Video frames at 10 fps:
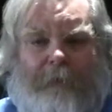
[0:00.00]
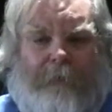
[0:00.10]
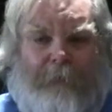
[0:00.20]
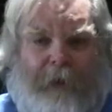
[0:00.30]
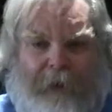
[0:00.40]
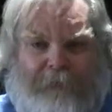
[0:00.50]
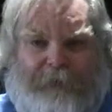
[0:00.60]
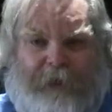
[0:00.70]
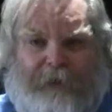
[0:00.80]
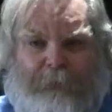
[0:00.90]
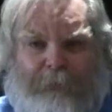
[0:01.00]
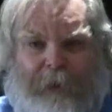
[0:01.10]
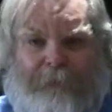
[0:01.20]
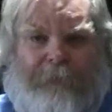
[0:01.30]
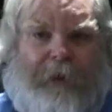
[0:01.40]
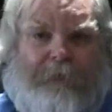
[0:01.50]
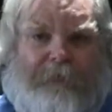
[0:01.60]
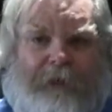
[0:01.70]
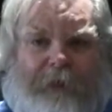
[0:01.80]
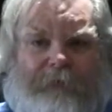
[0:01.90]
for men having sex with men, for
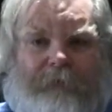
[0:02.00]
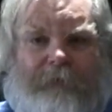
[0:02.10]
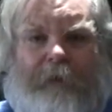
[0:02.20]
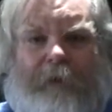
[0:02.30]
heterosexuals,